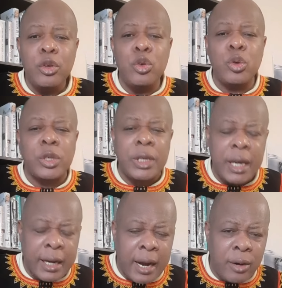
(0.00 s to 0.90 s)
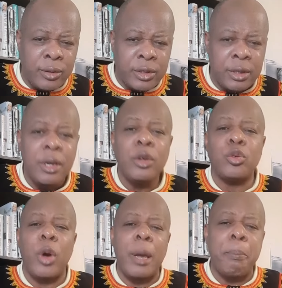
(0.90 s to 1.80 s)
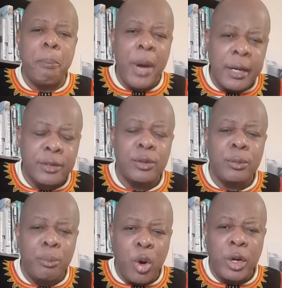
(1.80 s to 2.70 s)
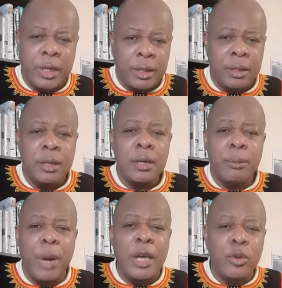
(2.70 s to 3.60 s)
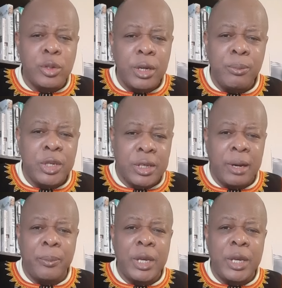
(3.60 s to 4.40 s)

using a country to embezzle money by using Mr.